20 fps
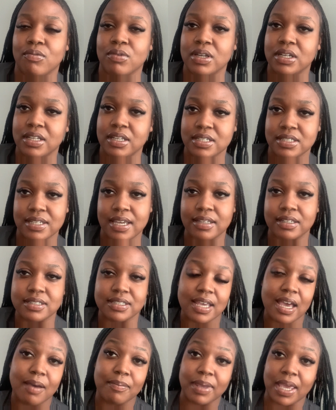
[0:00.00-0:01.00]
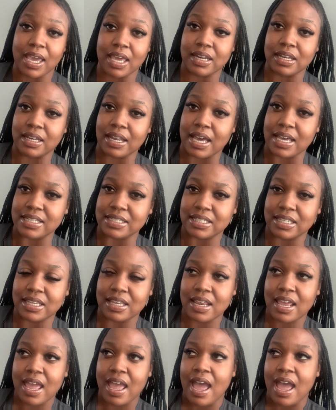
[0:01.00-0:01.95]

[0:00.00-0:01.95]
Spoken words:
really take the time to analyze it.